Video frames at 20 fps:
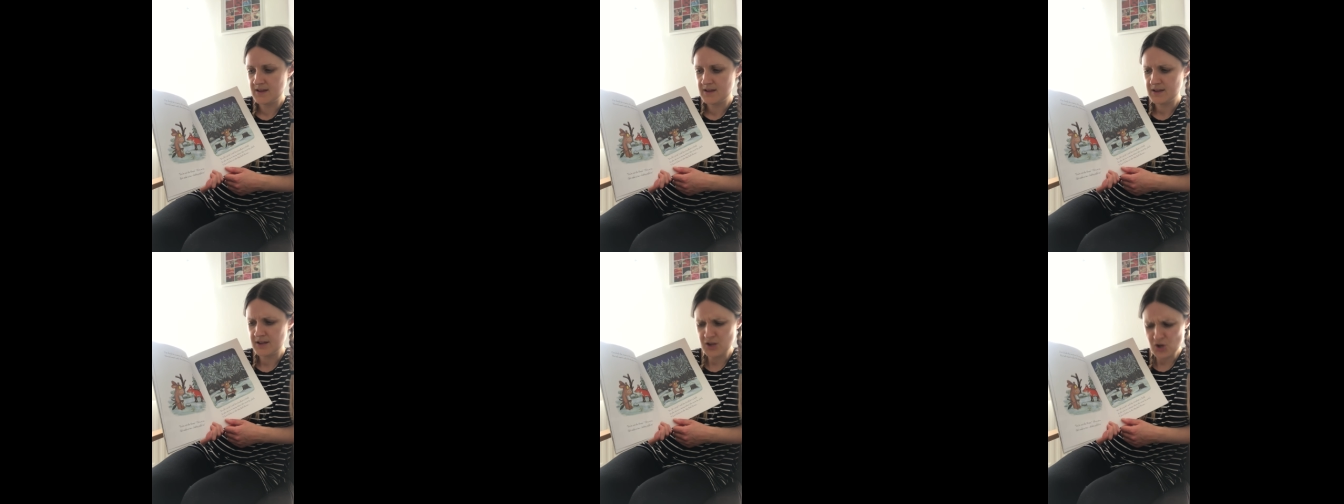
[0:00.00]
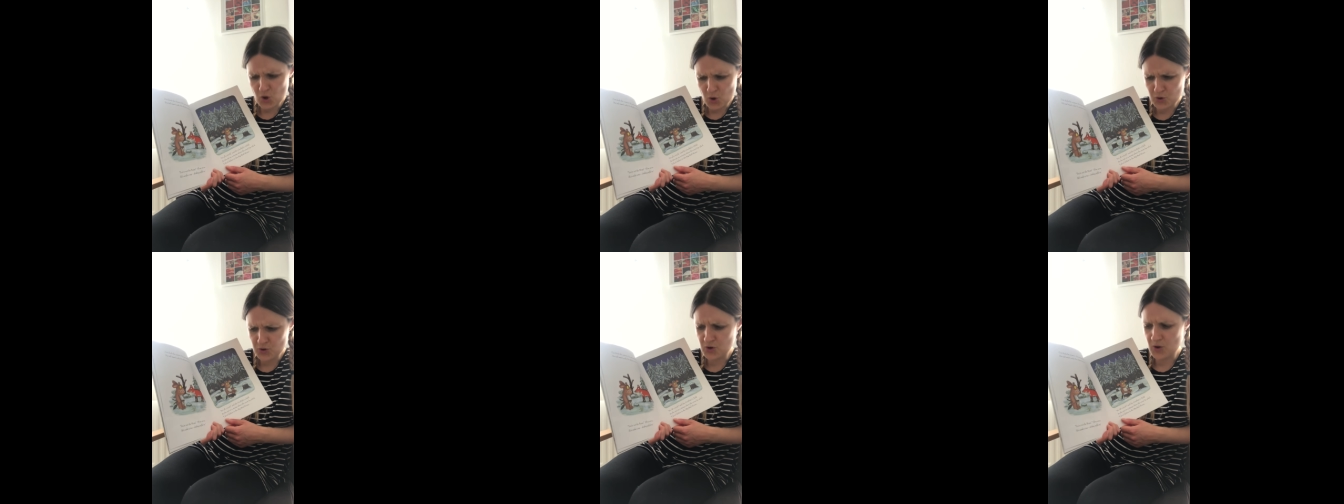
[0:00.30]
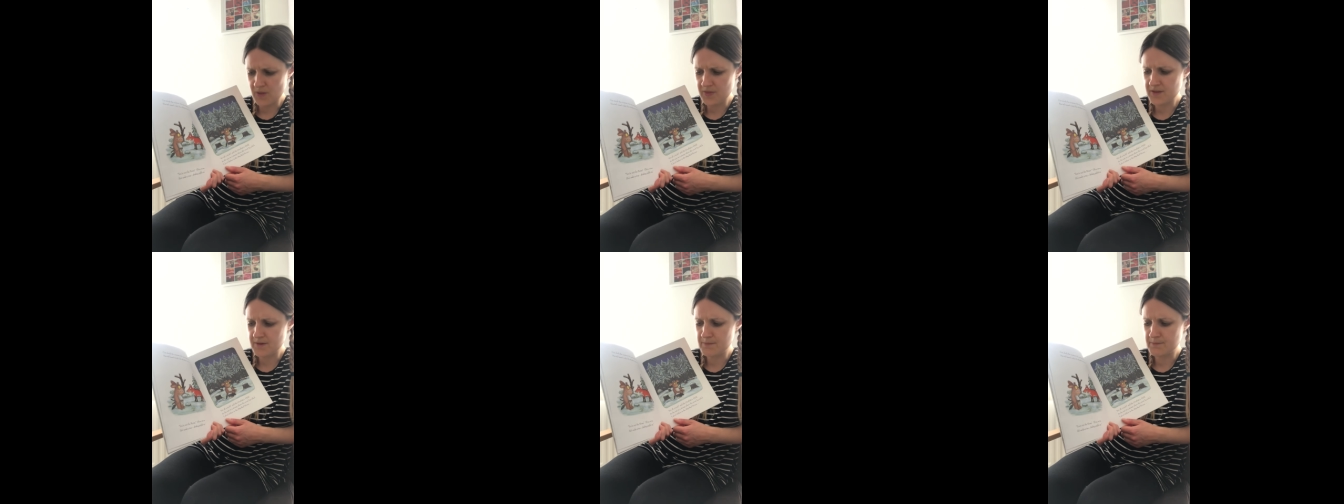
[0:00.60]
You're
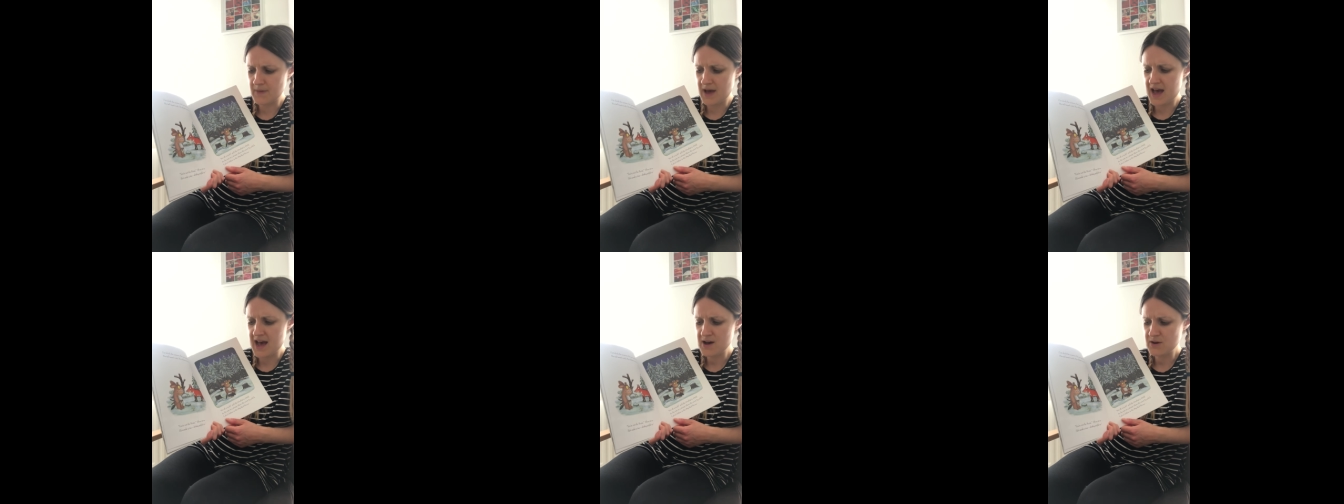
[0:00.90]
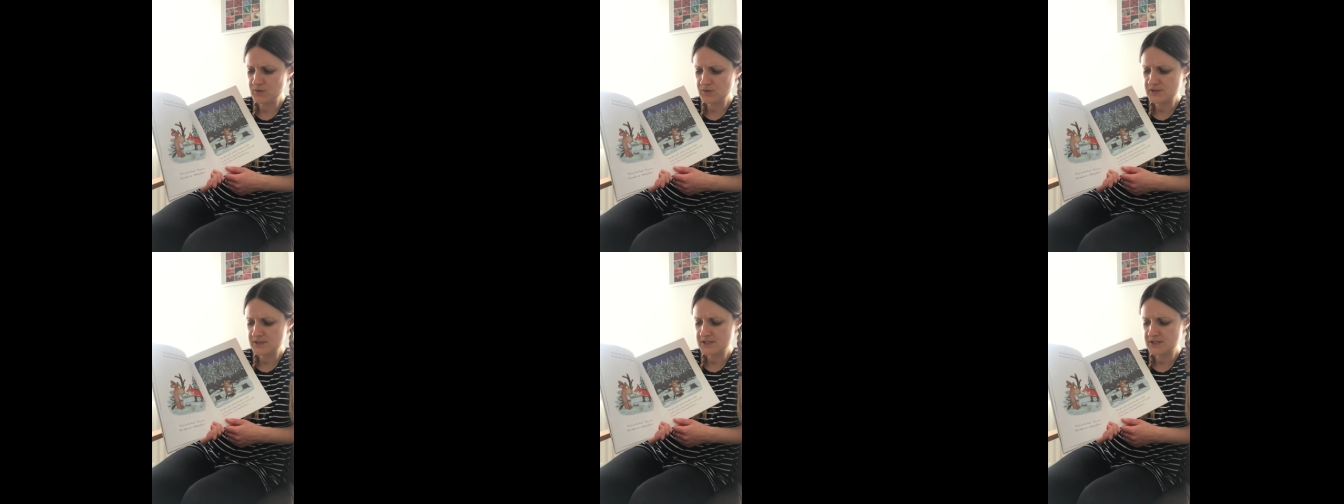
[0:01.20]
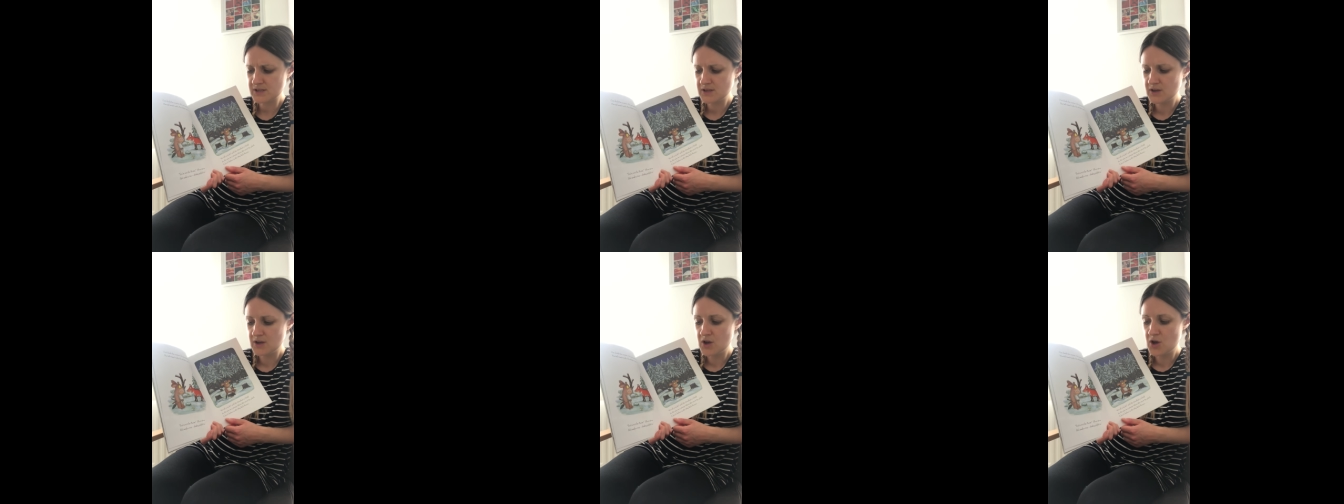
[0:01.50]
not the
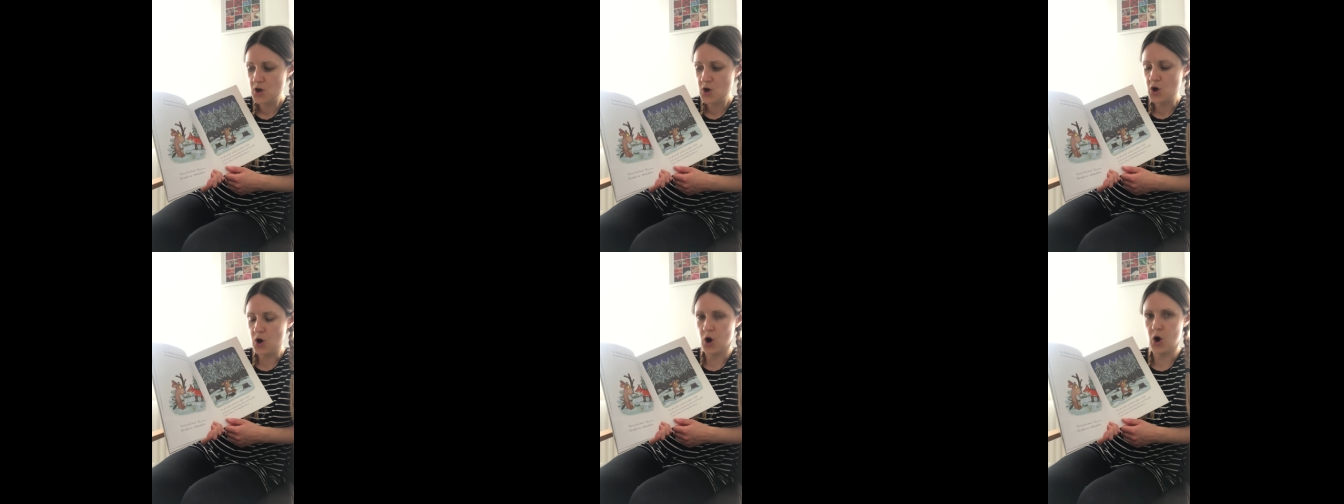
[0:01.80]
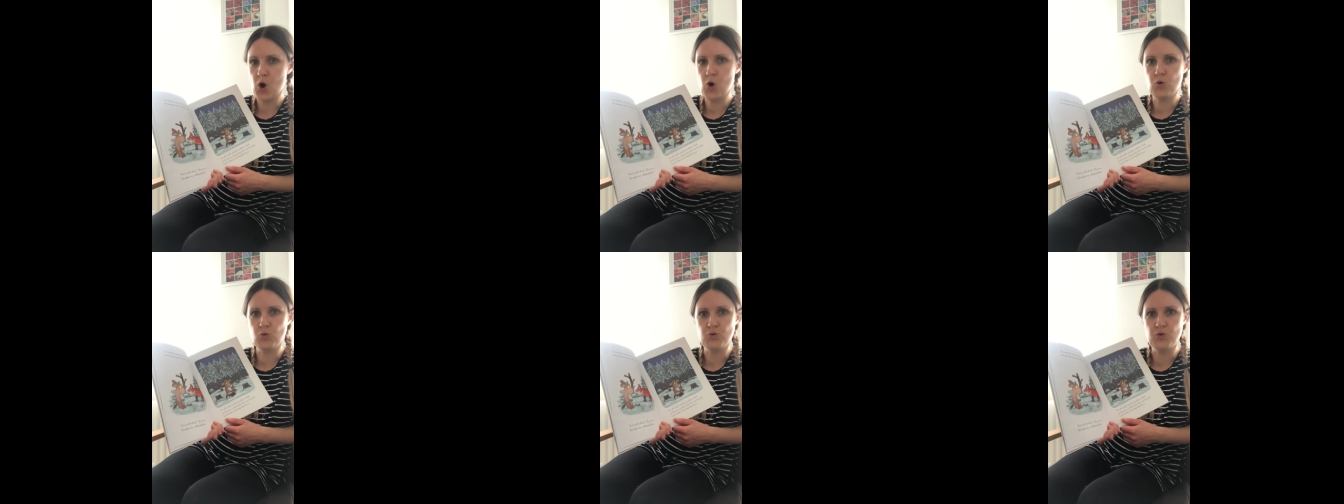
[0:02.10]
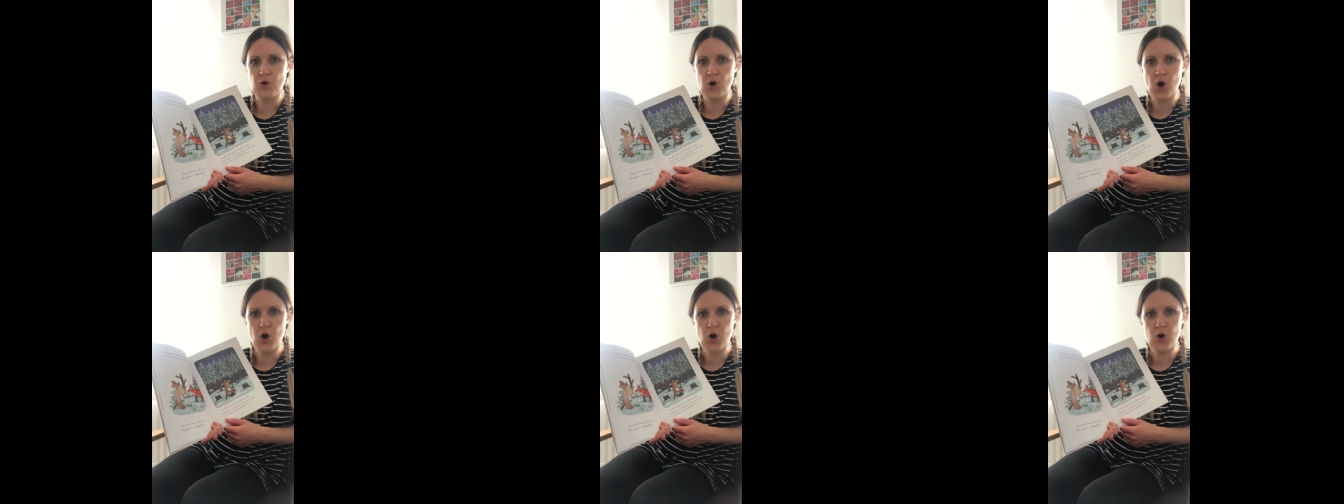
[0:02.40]
mouse. Oh
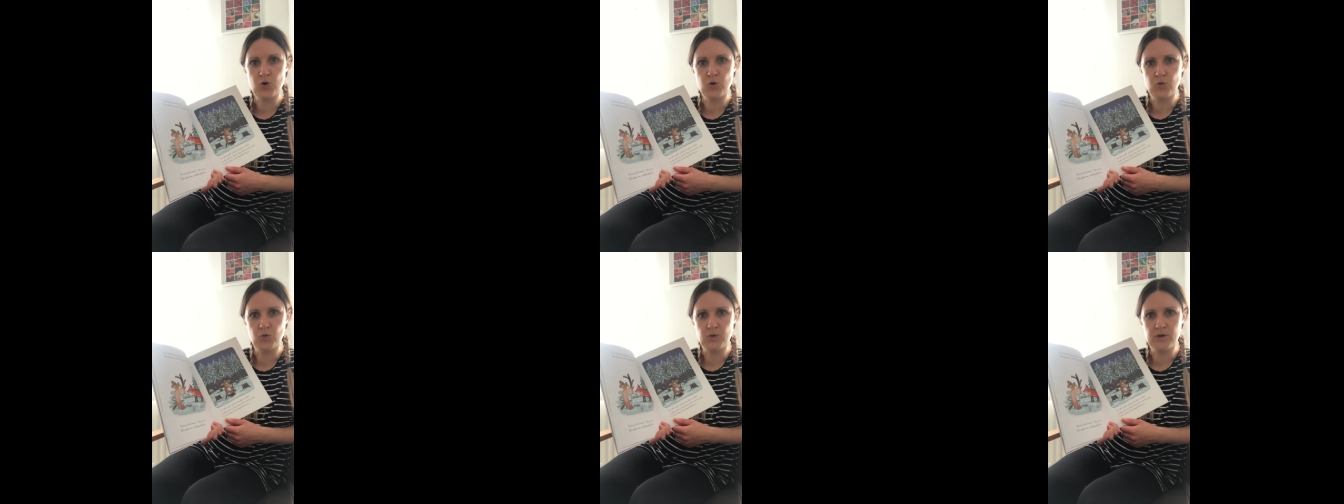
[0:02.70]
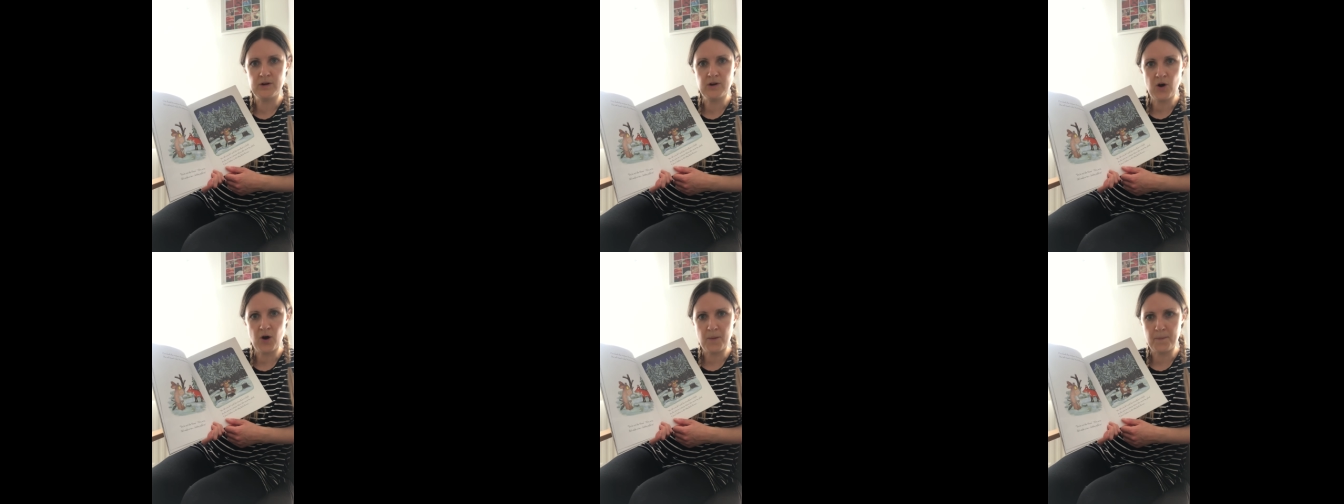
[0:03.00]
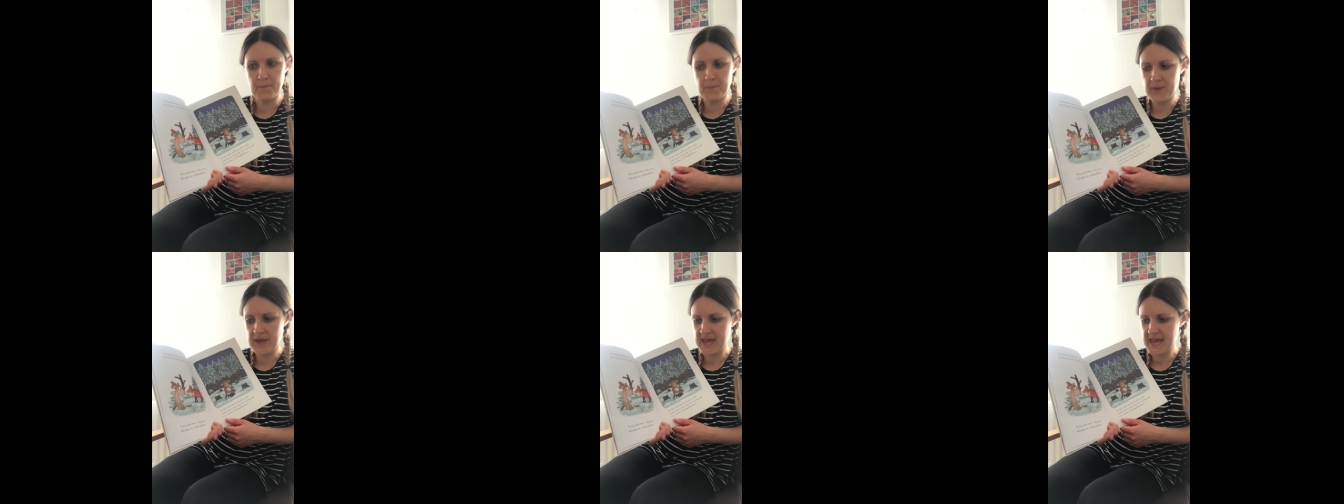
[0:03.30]
no, not
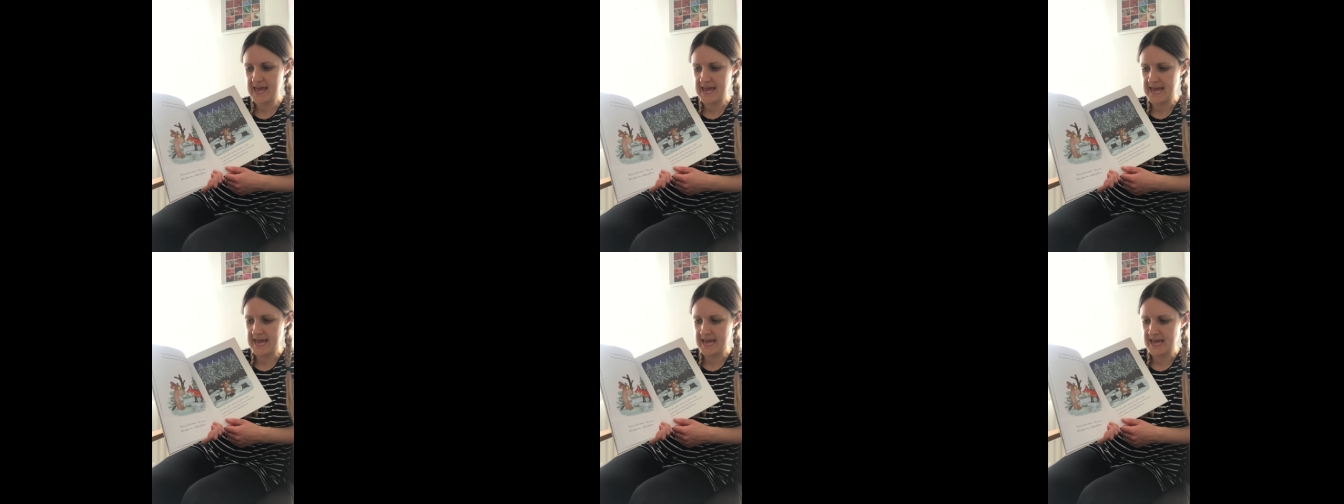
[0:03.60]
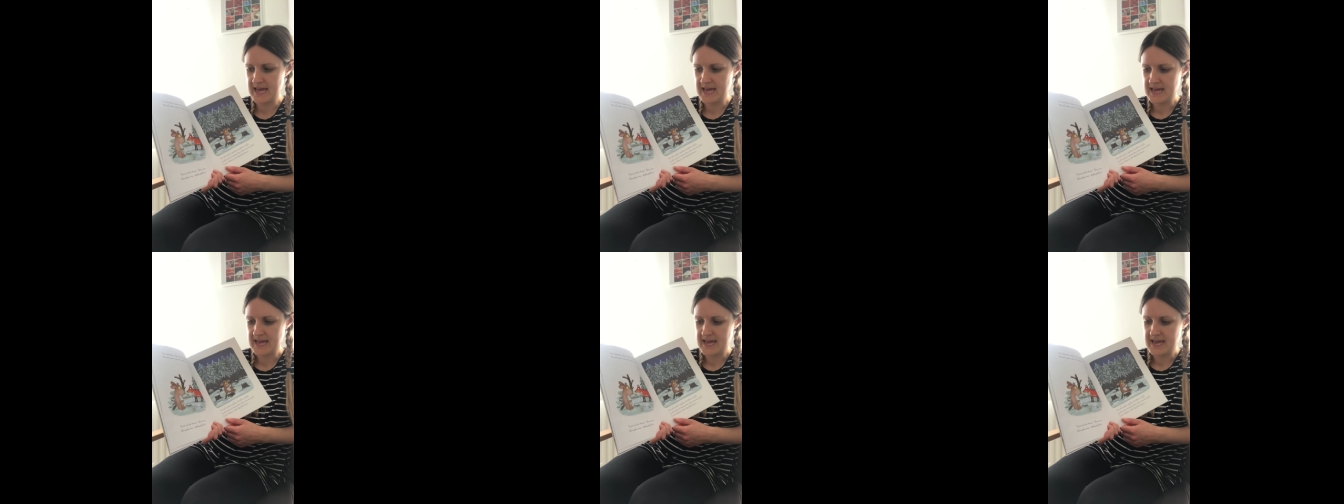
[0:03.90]
me.